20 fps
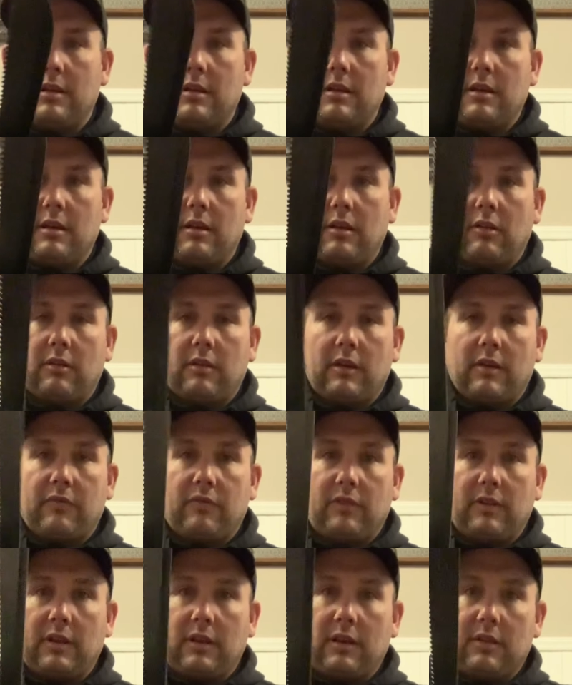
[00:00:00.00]
it'll
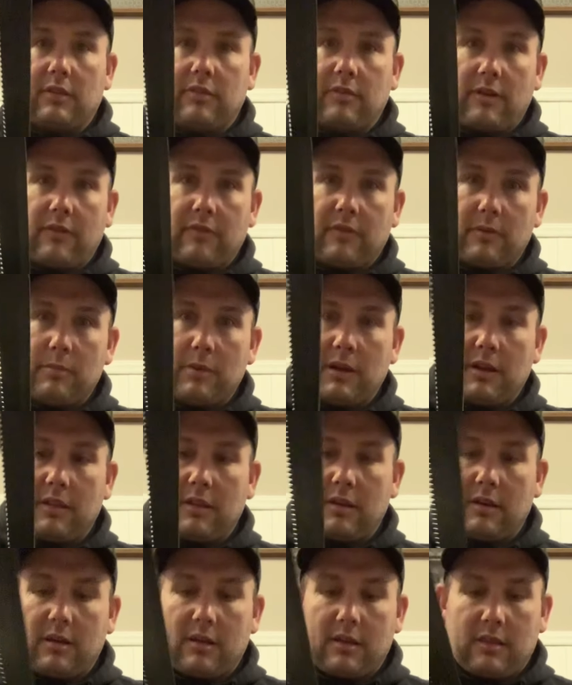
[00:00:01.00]
definitely it's definitely better
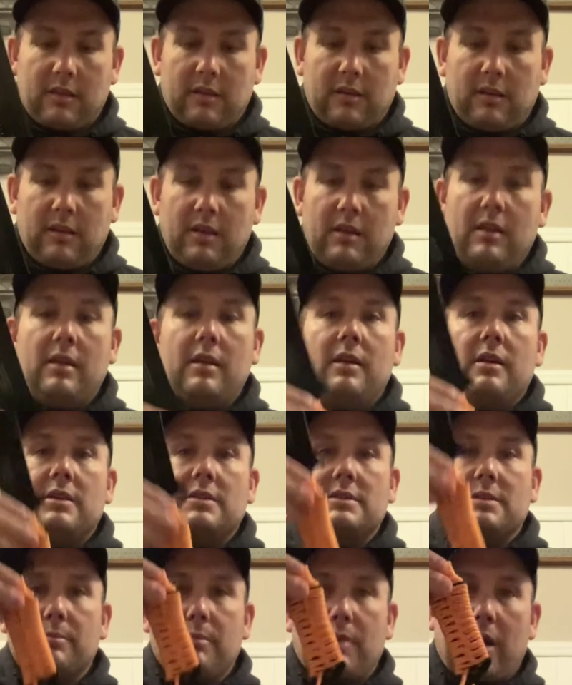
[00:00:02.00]
than nothing
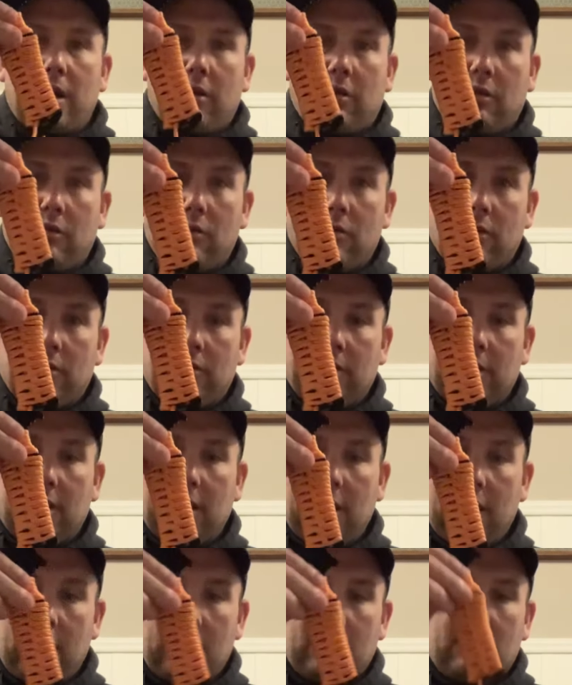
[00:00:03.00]
some paracord around the
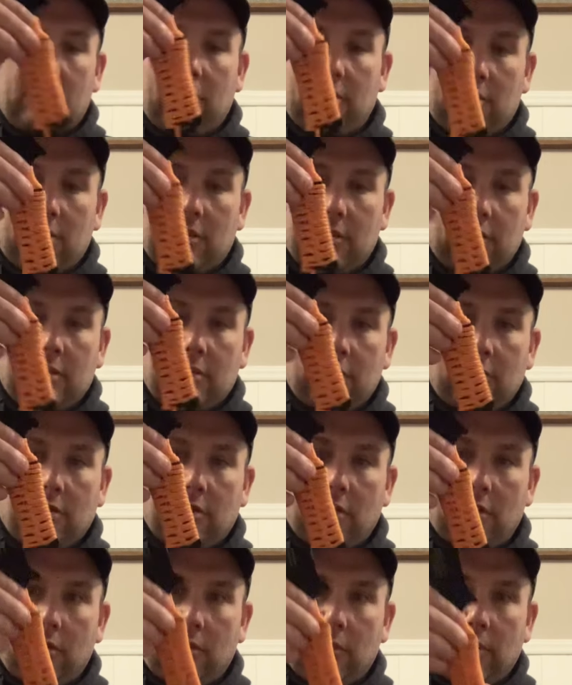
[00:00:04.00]
handle.
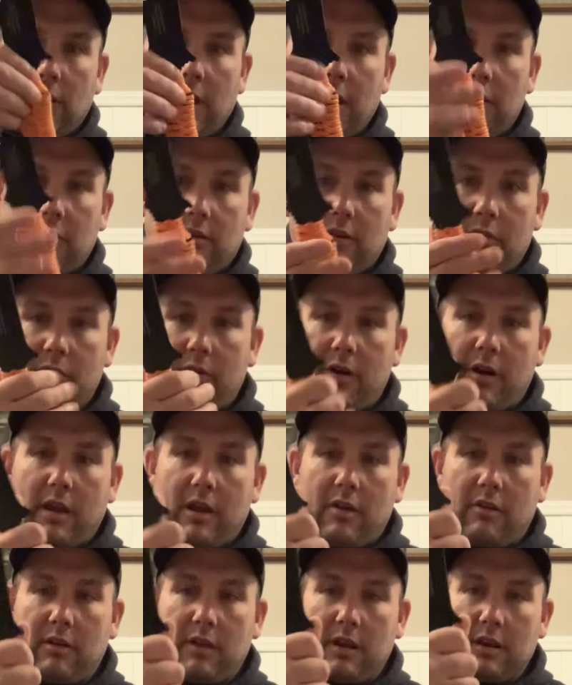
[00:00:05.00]
So in case I run
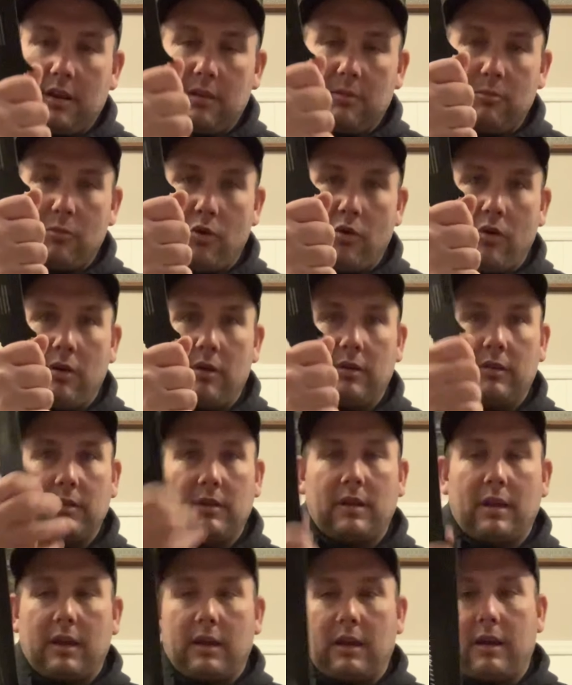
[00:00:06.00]
out and I need more,
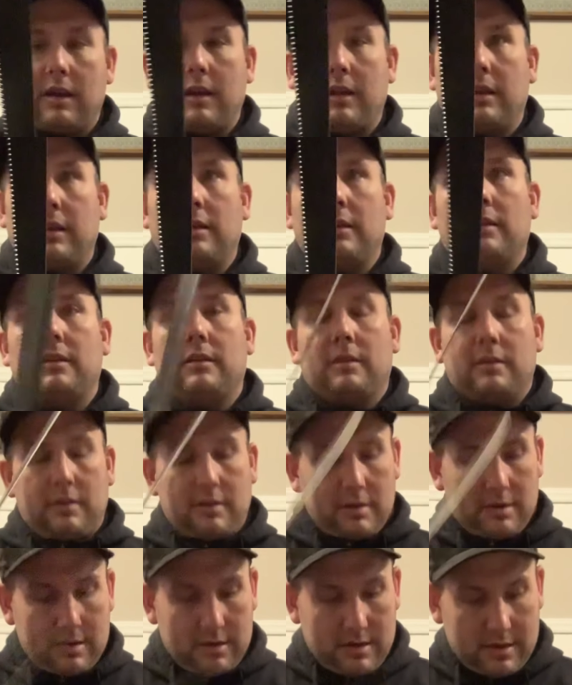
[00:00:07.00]
I got it.
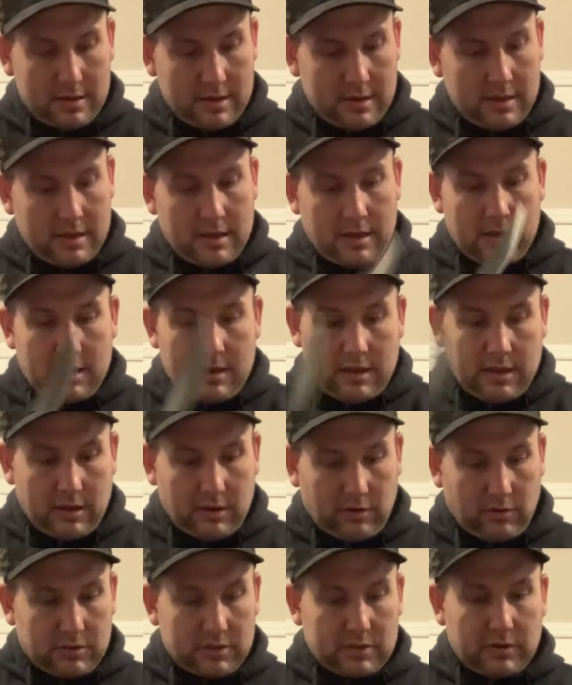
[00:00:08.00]
It
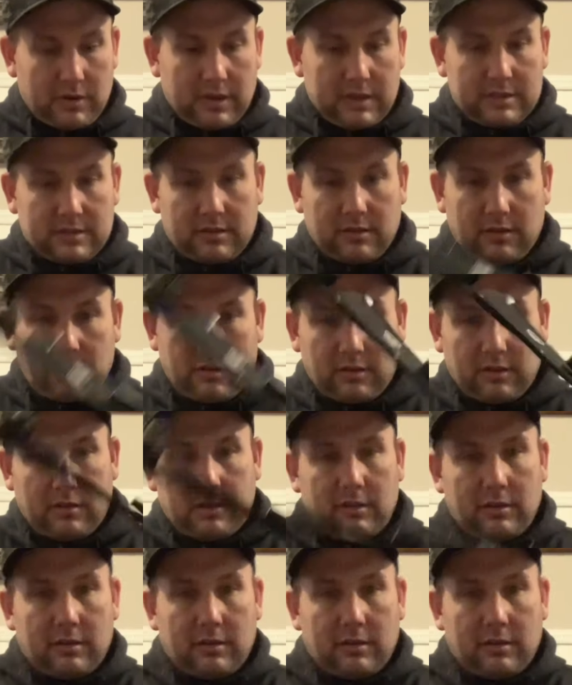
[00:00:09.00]
also has a little